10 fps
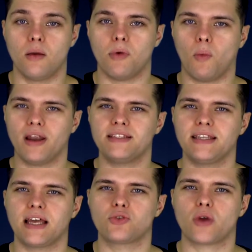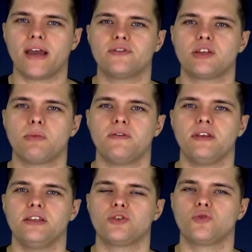But what is it that drives some of
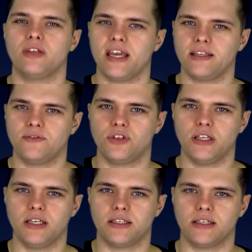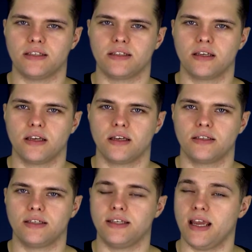these creative geniuses
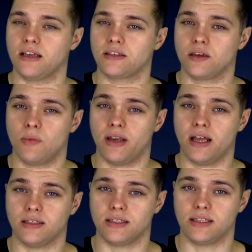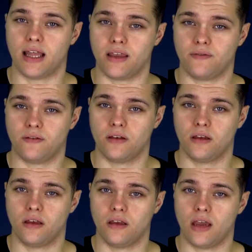to take someone else's life?
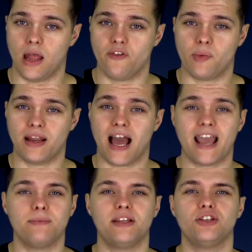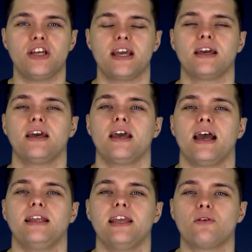Hello everybody, I am Ninjake,
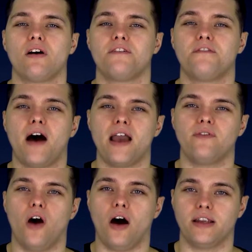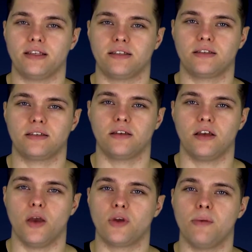and here are 5 artists
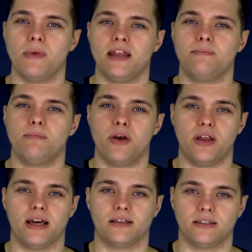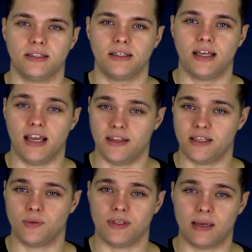who committed murder in
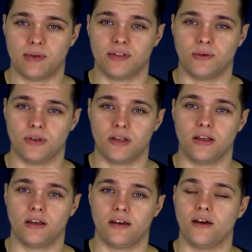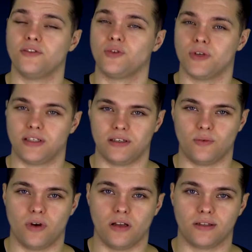this week's episode of Twisted
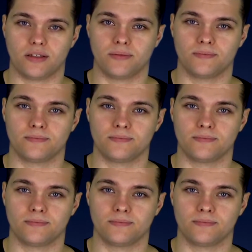World.